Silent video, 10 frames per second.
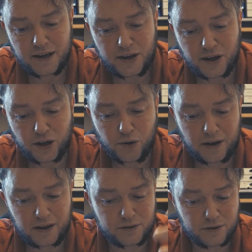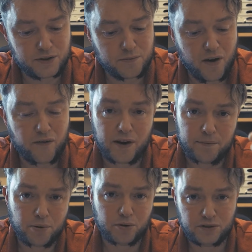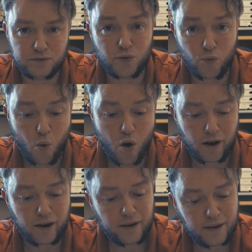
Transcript: you can quickly dust them off and put them to work.